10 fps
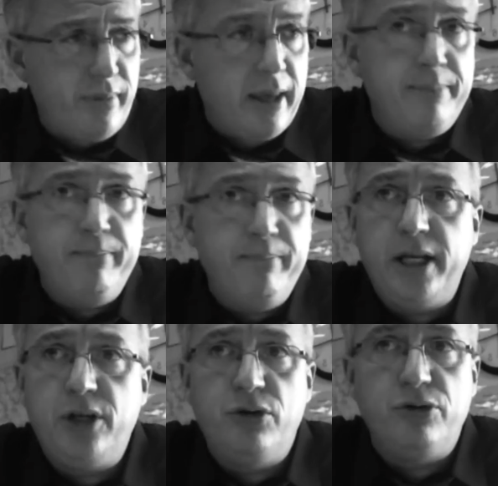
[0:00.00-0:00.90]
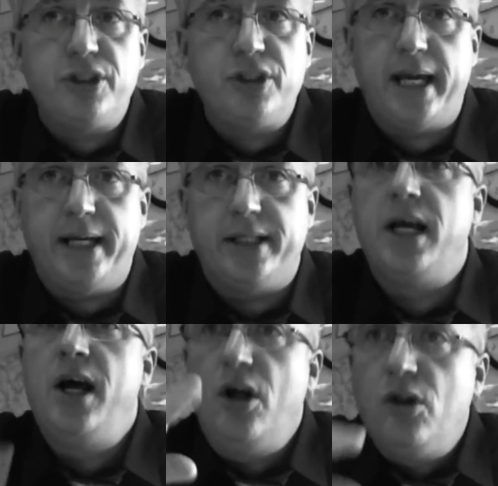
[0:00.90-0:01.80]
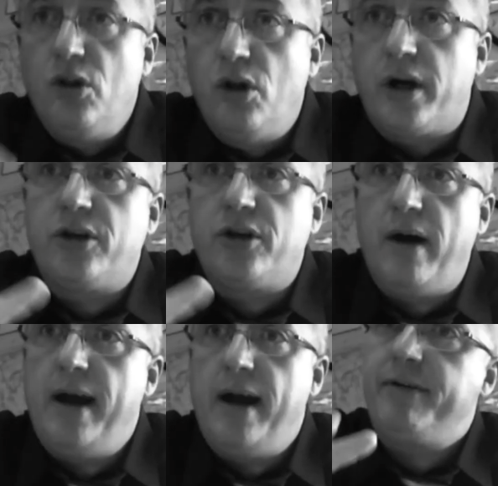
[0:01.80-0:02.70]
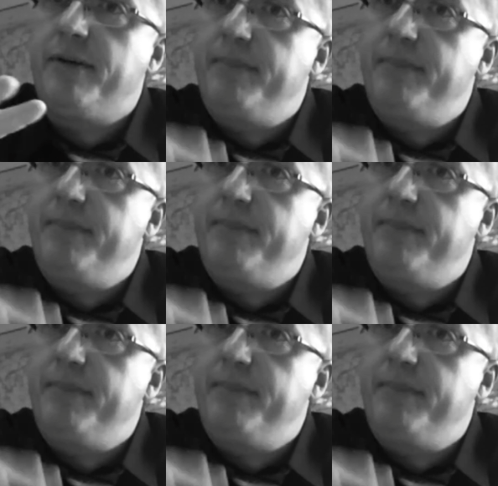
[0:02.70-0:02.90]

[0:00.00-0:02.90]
admitting new states. Look at the graphic, be